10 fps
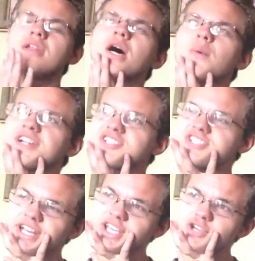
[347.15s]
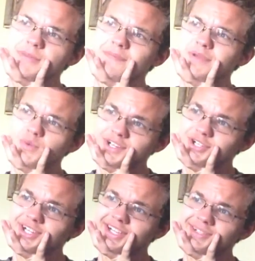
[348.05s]
Now, where's Sunny, you might be
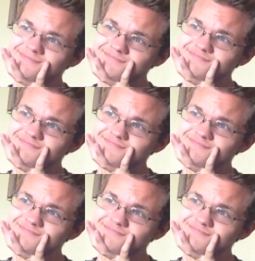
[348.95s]
wondering?